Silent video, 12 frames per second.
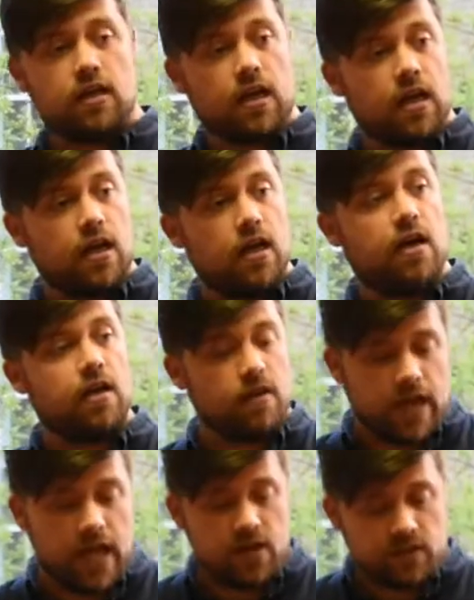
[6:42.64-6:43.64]

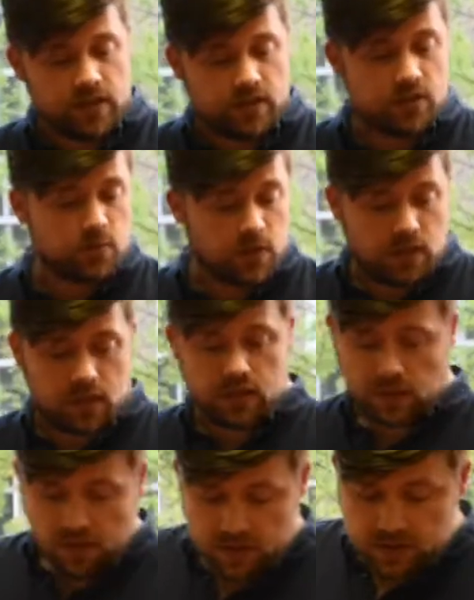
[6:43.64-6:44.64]
areas were
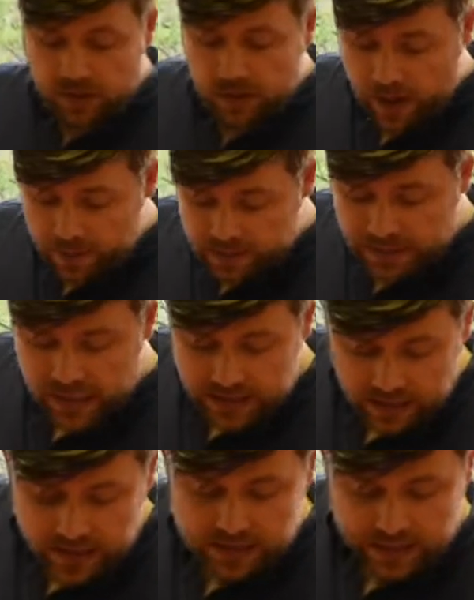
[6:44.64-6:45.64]
Glasgow, Aberdeen,
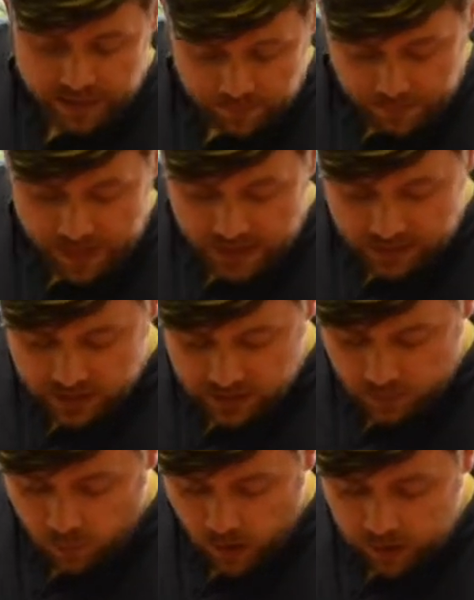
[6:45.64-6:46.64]
Dundee, big
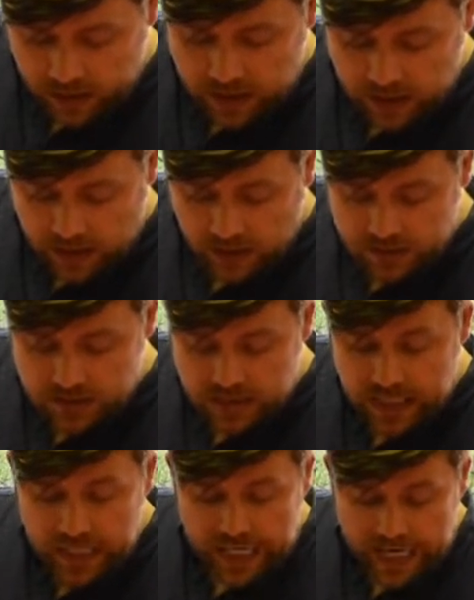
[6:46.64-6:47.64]
working class
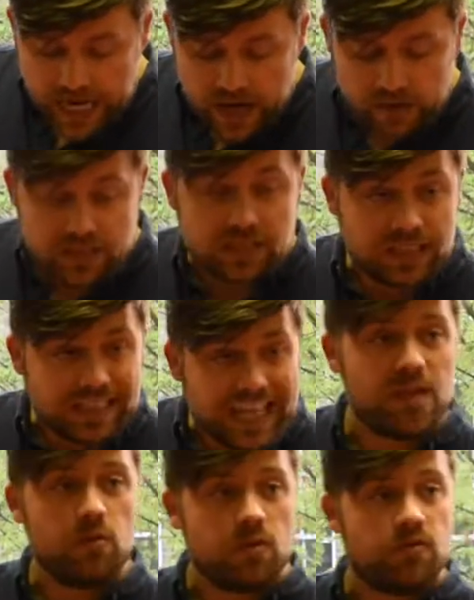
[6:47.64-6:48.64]
areas, and
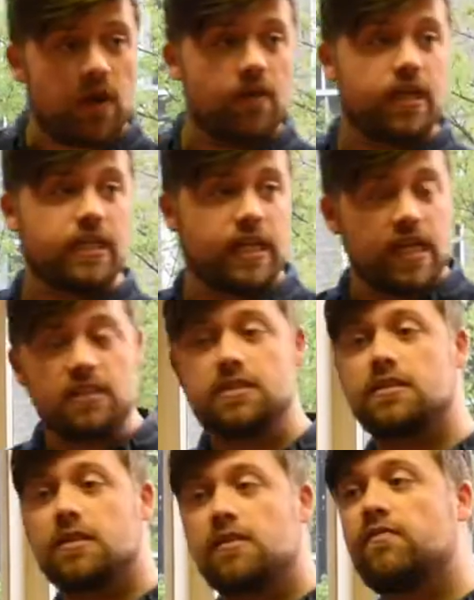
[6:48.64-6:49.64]
they were voting
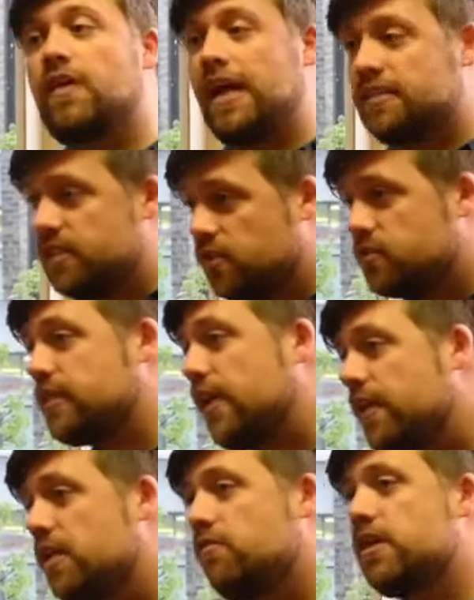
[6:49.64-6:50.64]
yes for
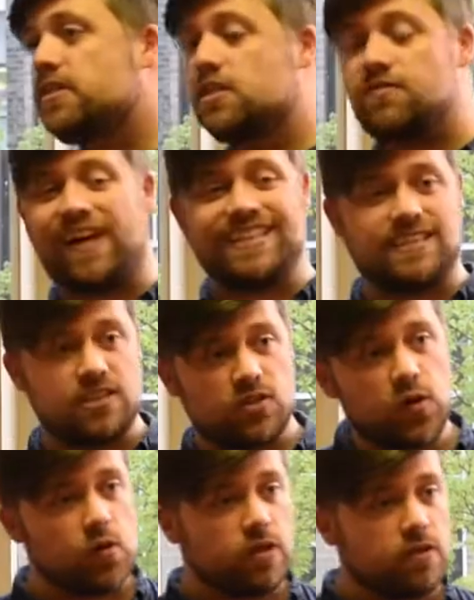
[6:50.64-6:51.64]
anti-austerity reasons, for
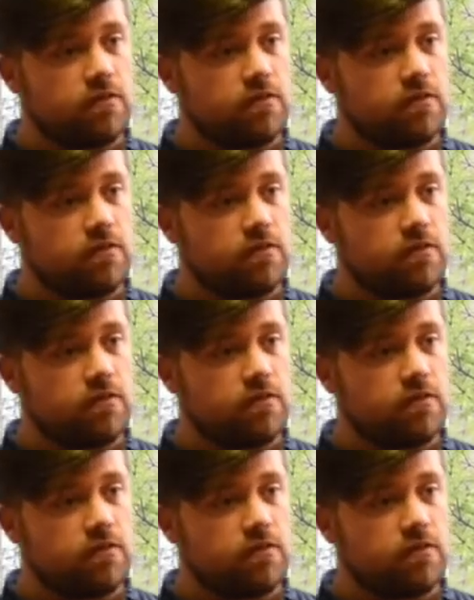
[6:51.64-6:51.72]
anti-Tory